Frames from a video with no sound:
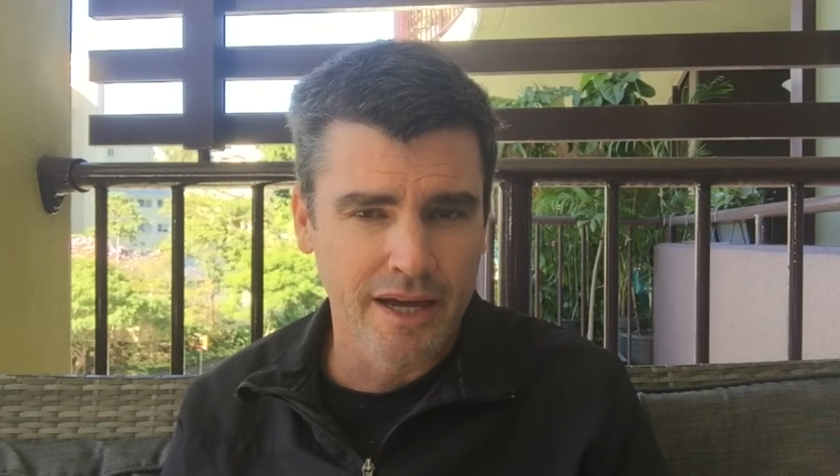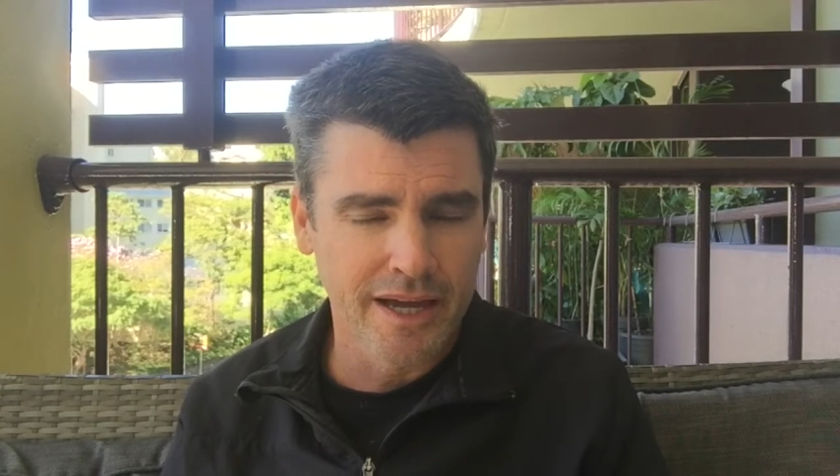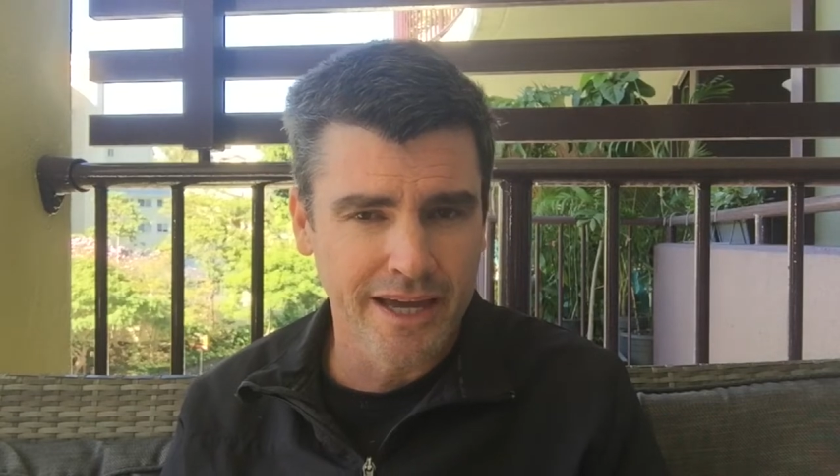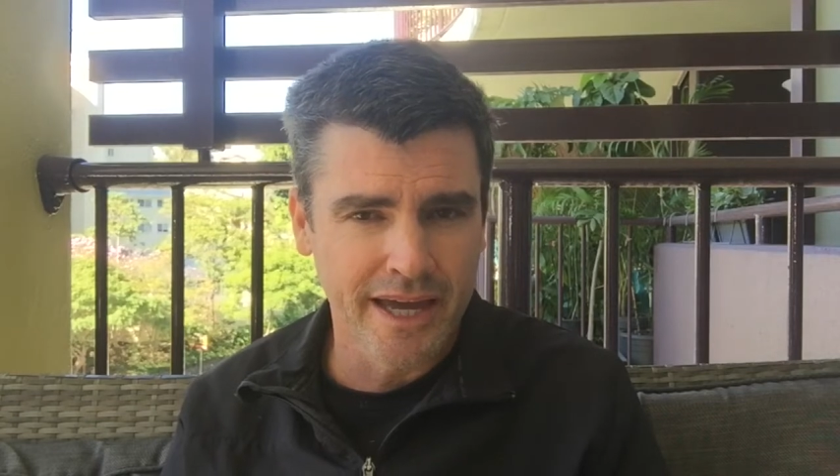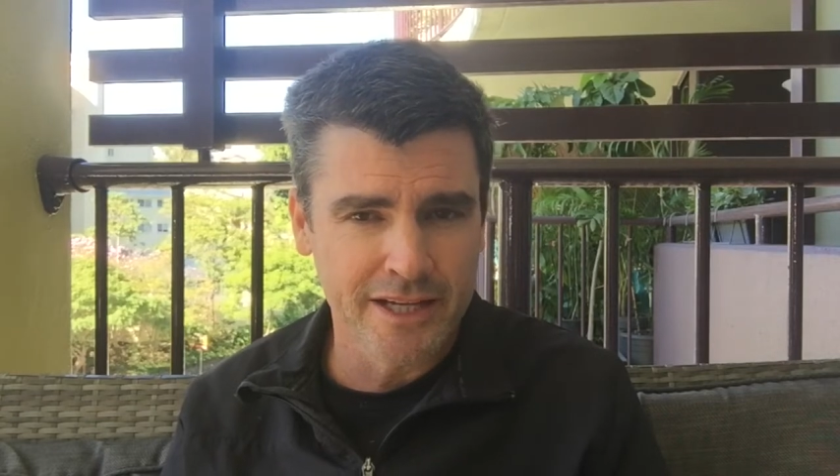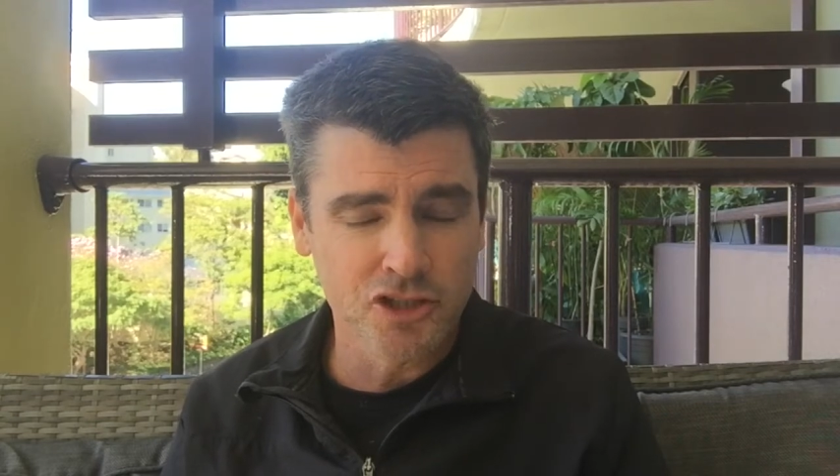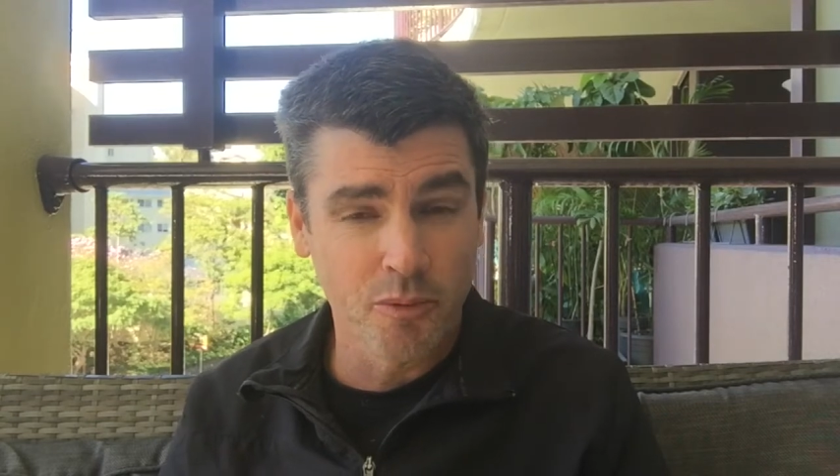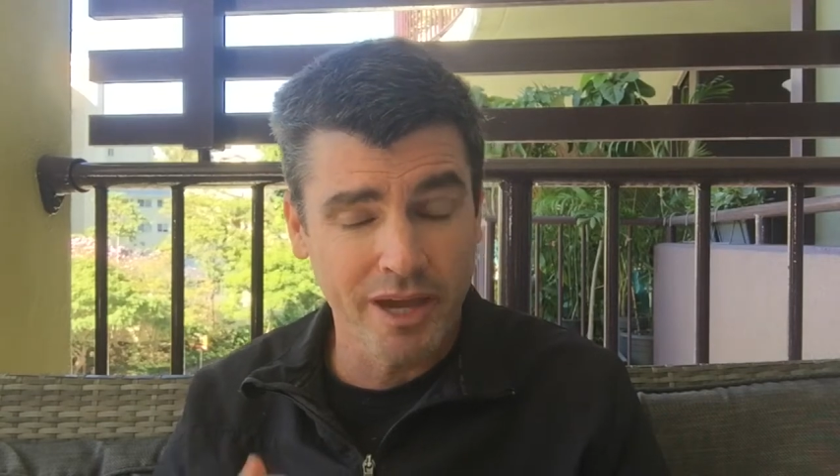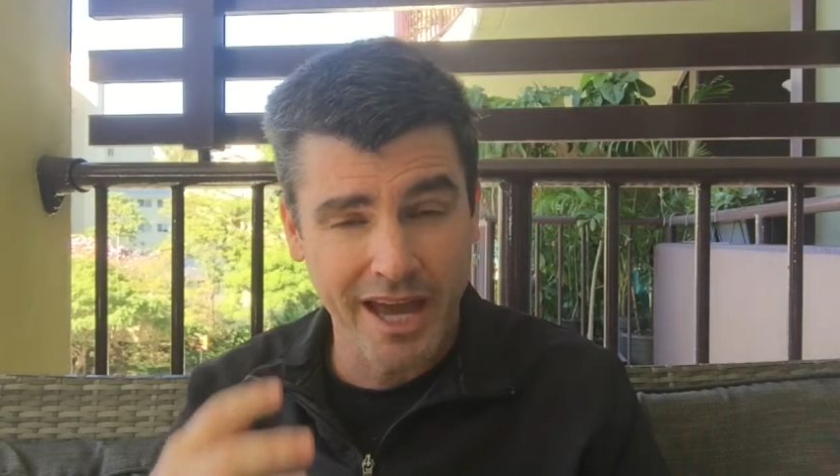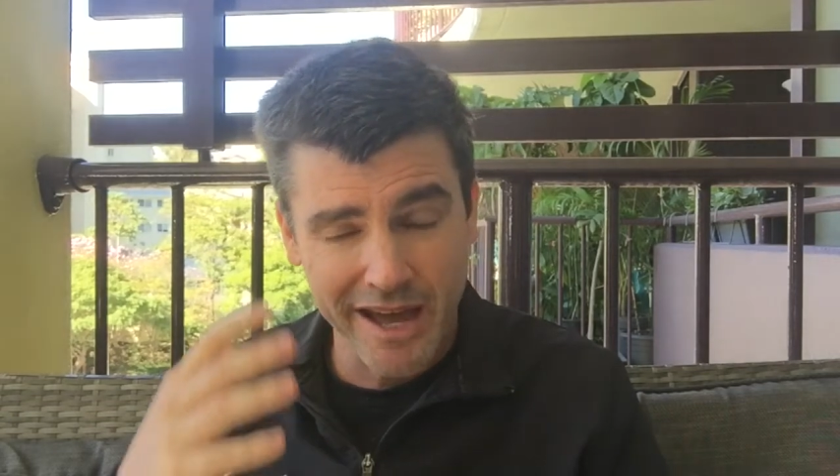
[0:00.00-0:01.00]

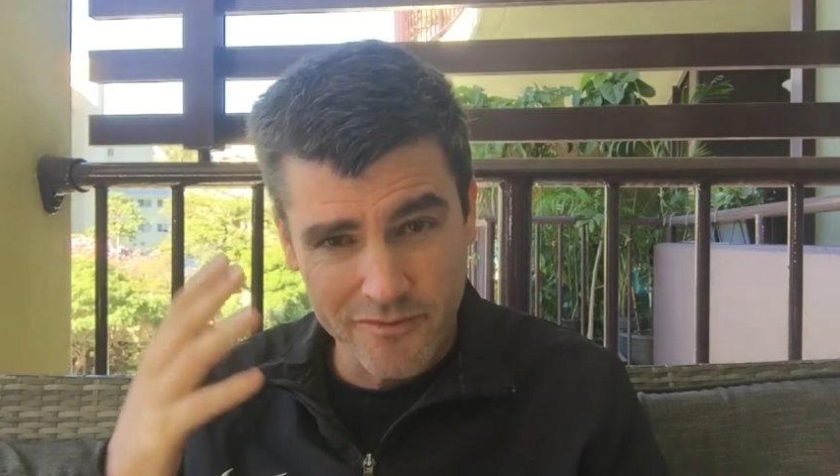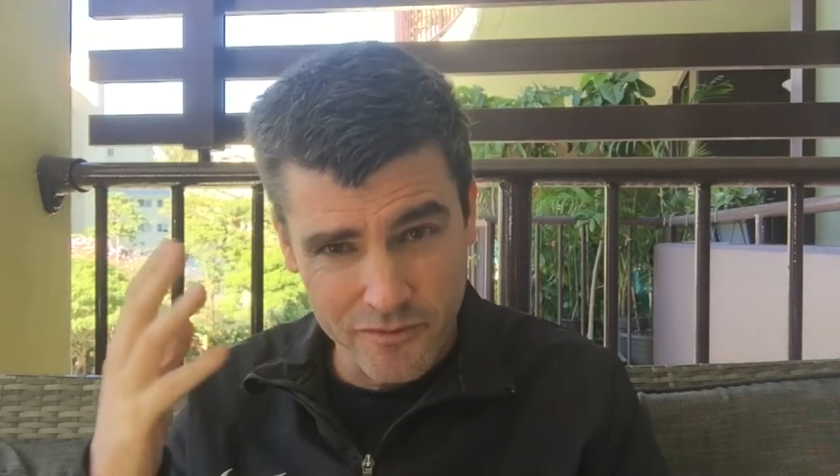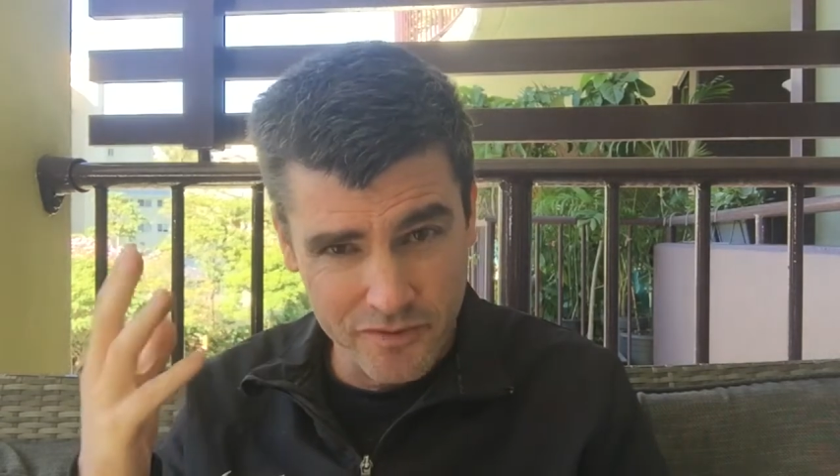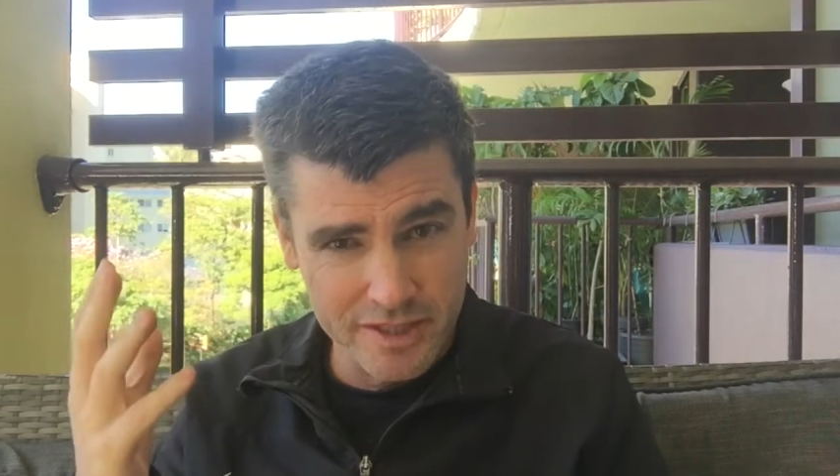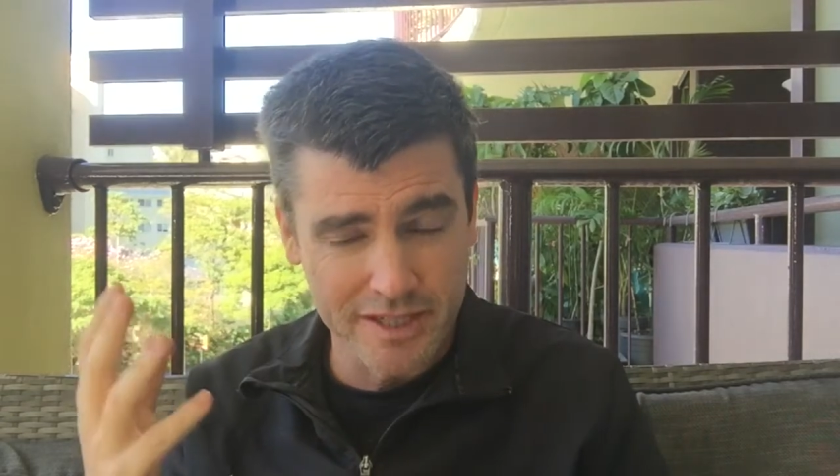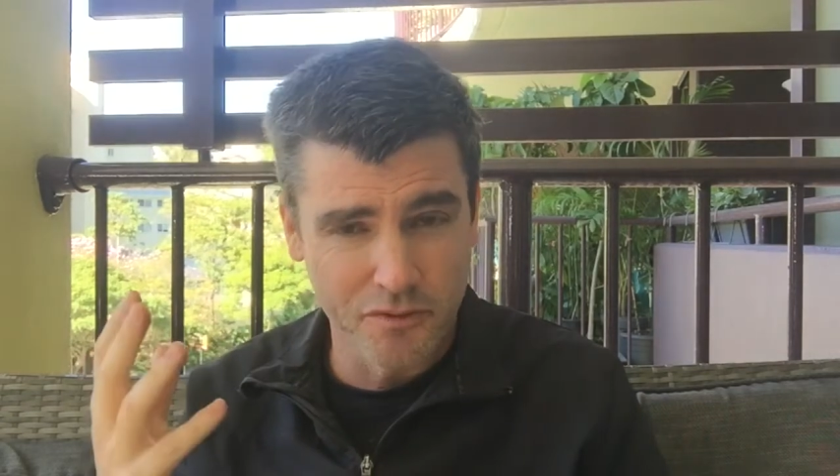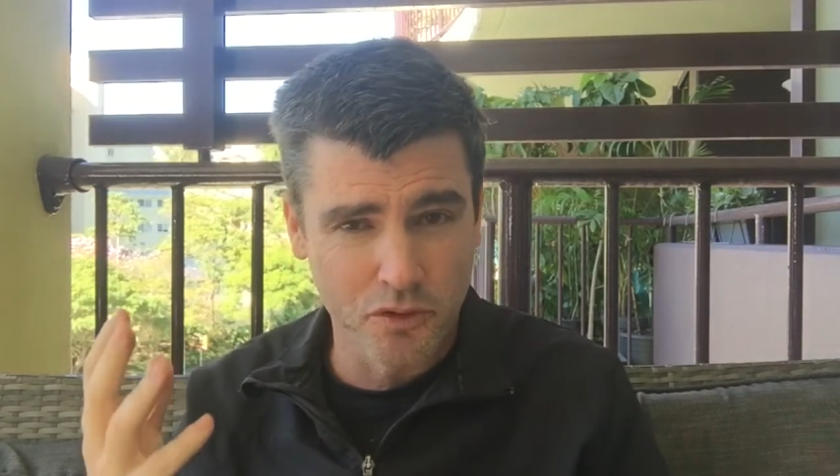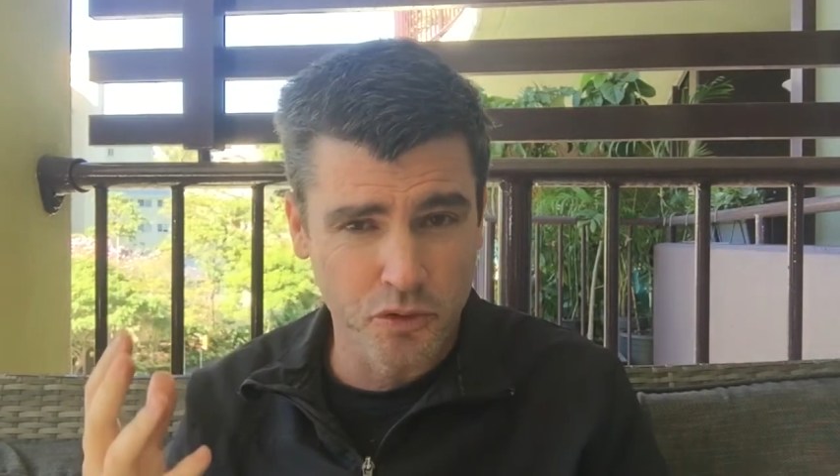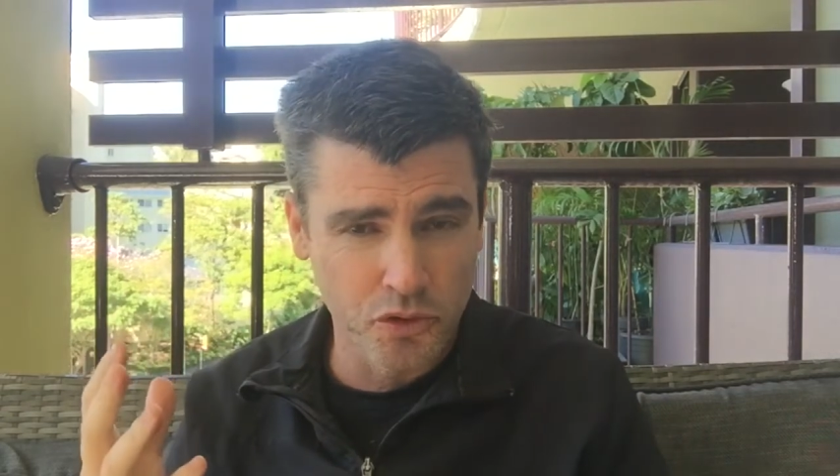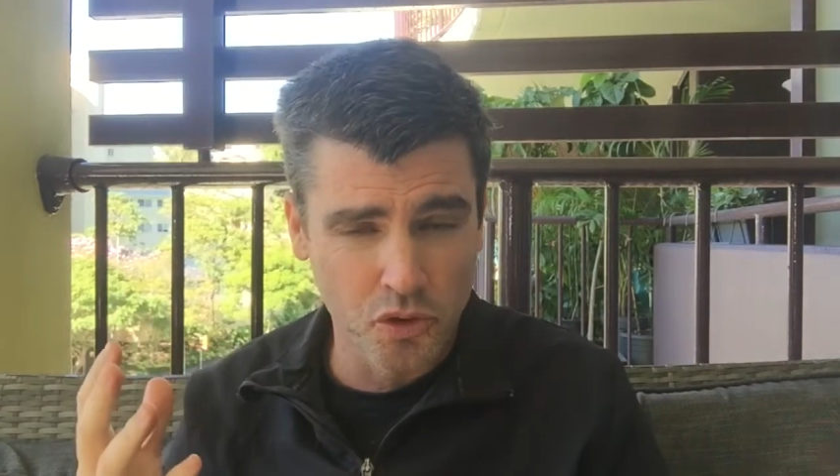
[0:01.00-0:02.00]
anytime we have the
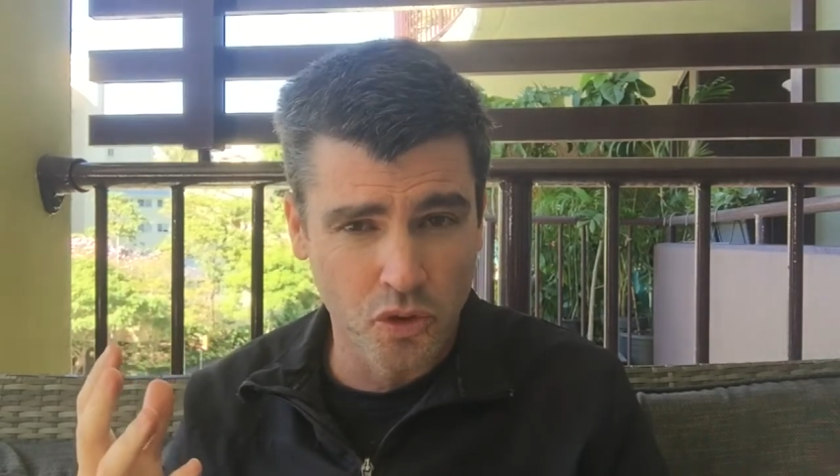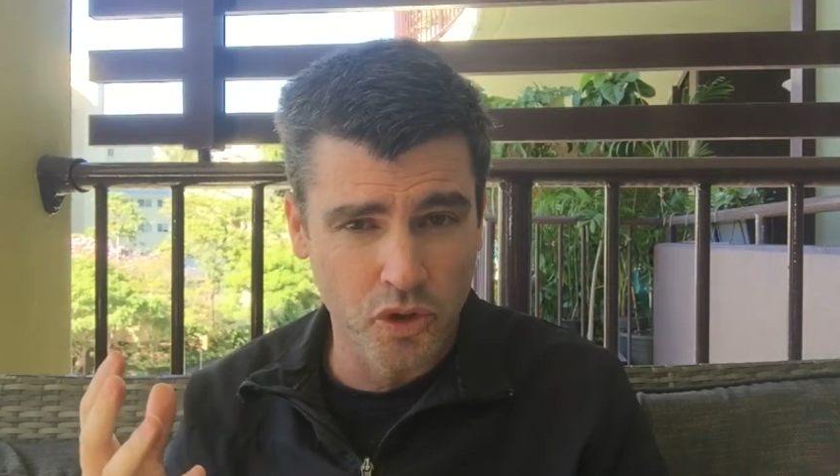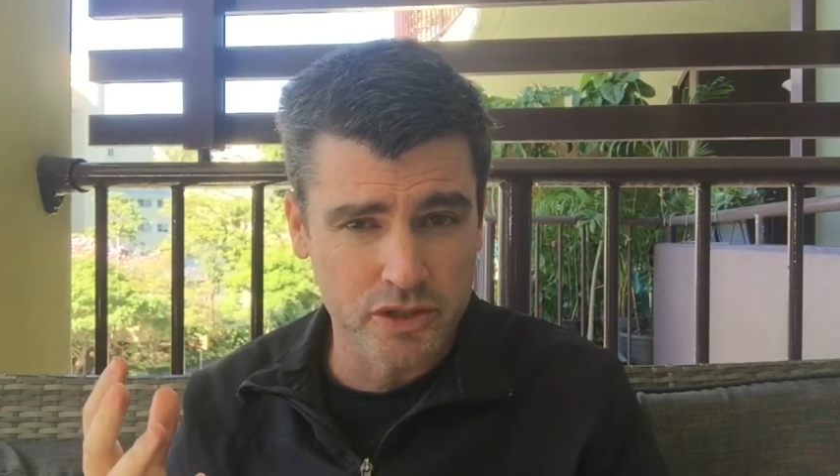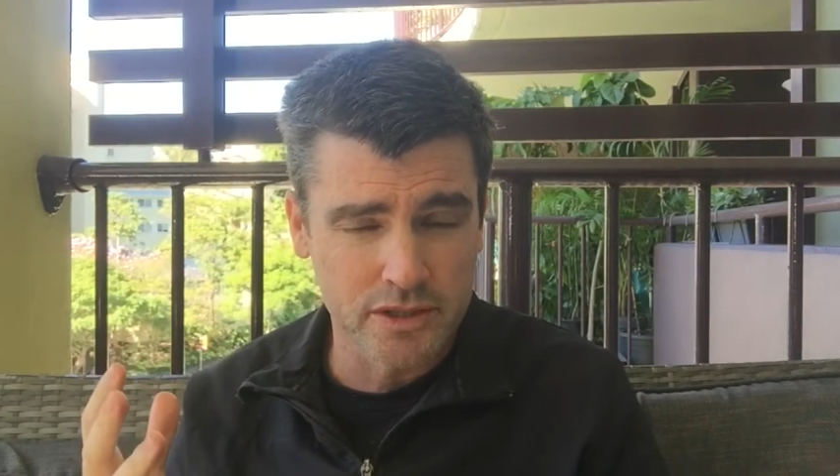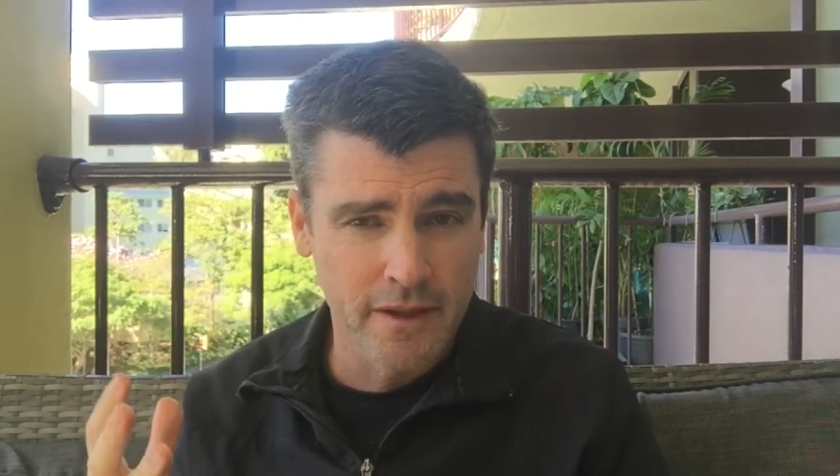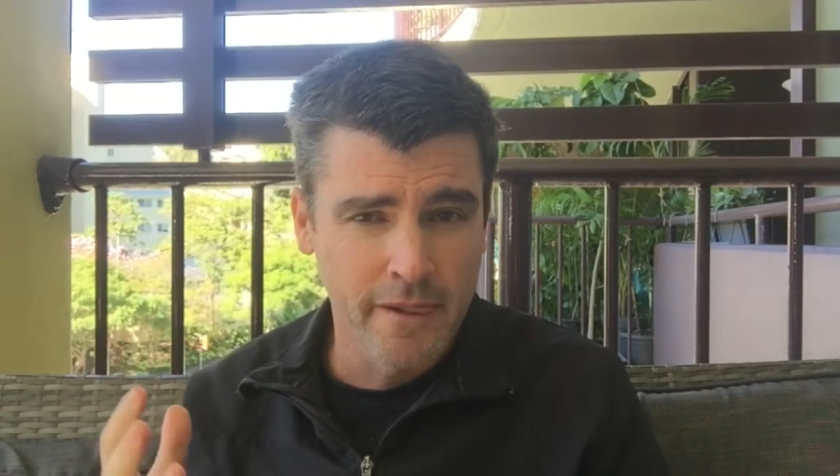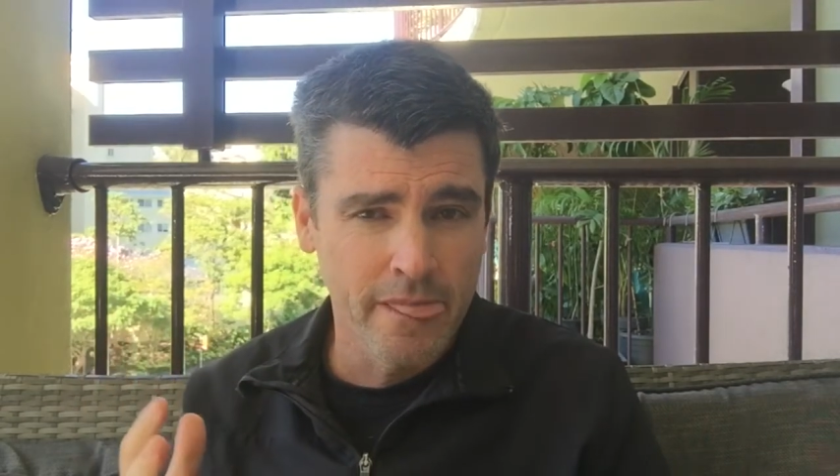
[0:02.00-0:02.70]
difficult thoughts,